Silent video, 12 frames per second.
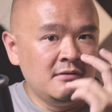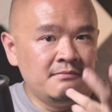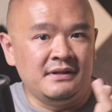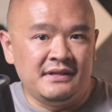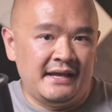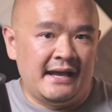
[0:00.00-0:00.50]

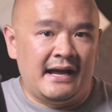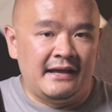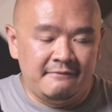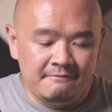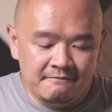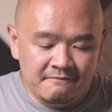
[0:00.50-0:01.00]
but yeah,
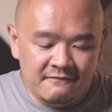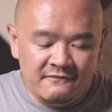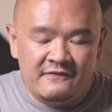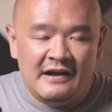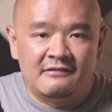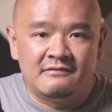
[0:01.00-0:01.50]
I
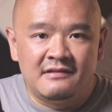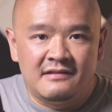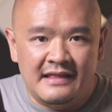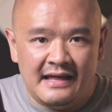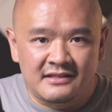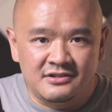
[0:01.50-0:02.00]
found
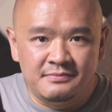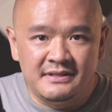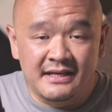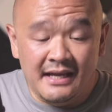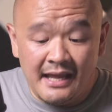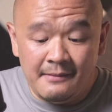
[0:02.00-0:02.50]
that to
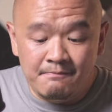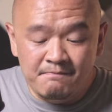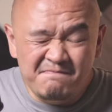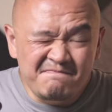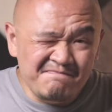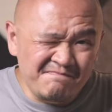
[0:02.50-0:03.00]
be a
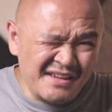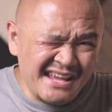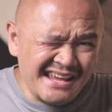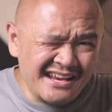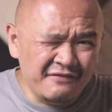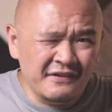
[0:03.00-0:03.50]

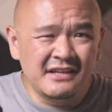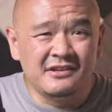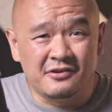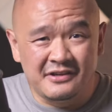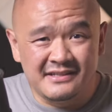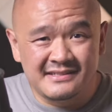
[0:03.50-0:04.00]
bit of an
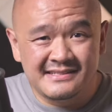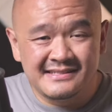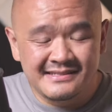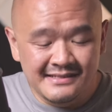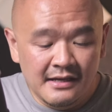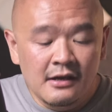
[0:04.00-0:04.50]
annoyance.